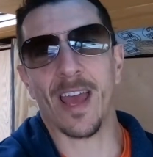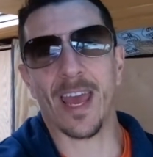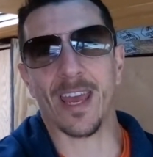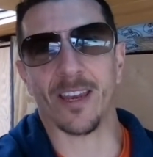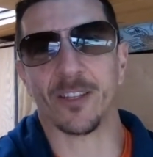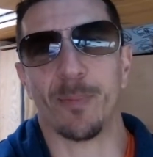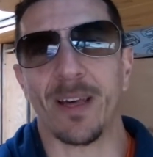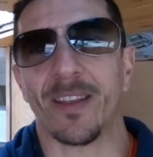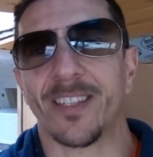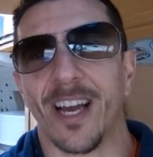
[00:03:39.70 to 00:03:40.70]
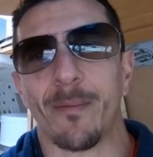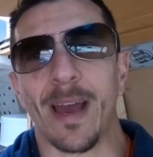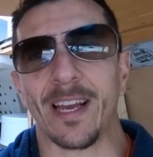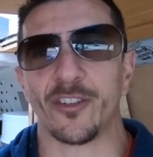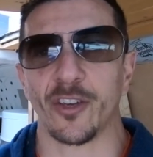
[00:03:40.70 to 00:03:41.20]
and it's about that time.
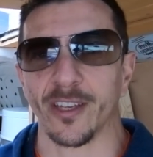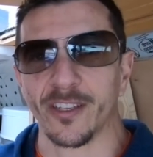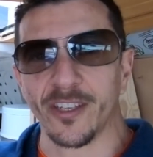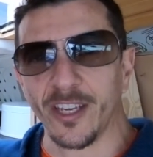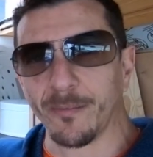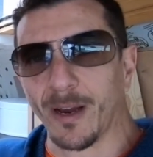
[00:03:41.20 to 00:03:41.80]
As you can see,